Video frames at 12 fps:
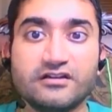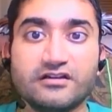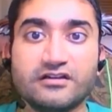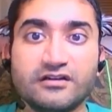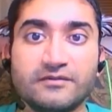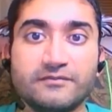
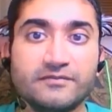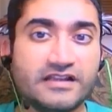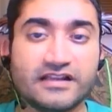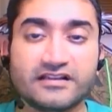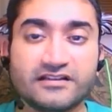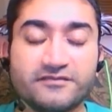Um,
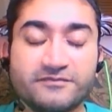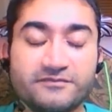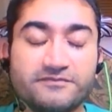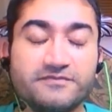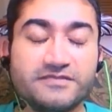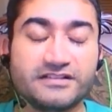not conf-
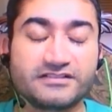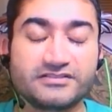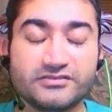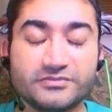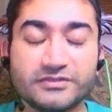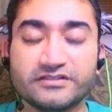
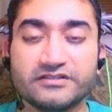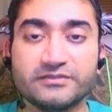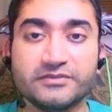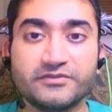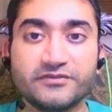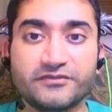excuse me, let
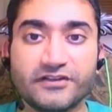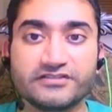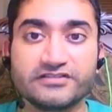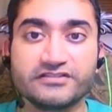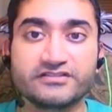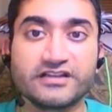me
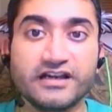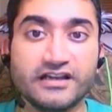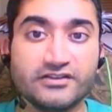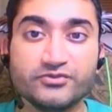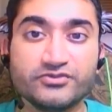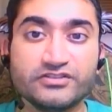rephrase this. I
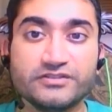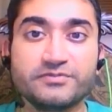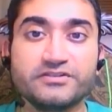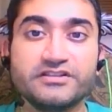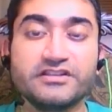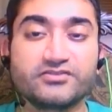do see
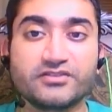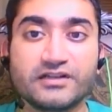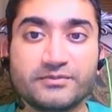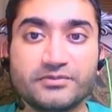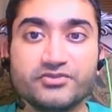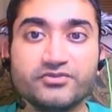potential
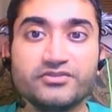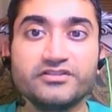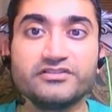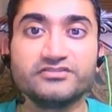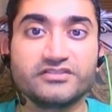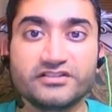
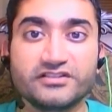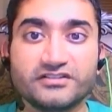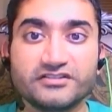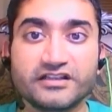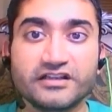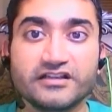opportunities later
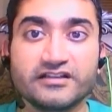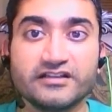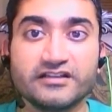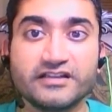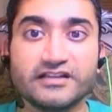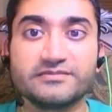this decade,
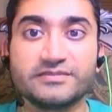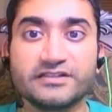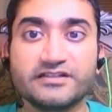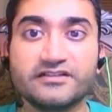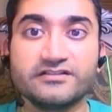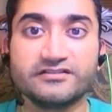and that's
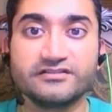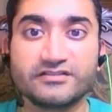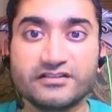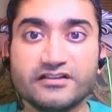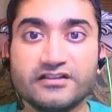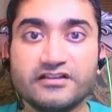because
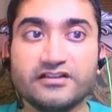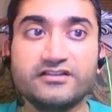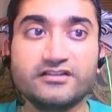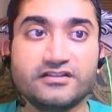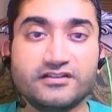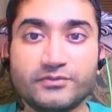
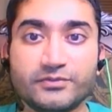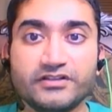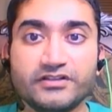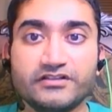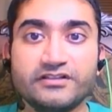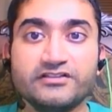the
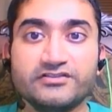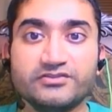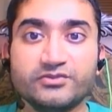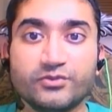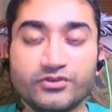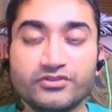government is
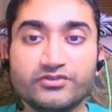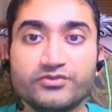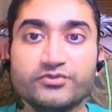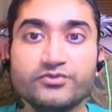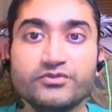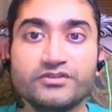going
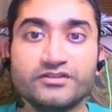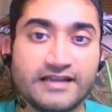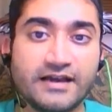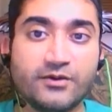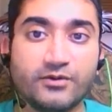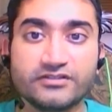to
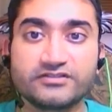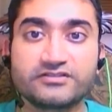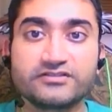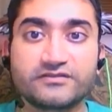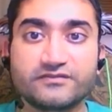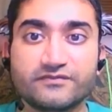allow
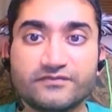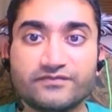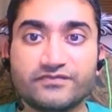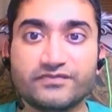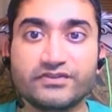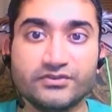us
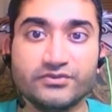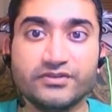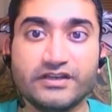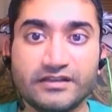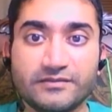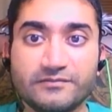to do
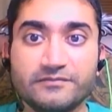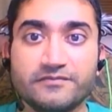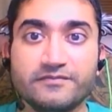that.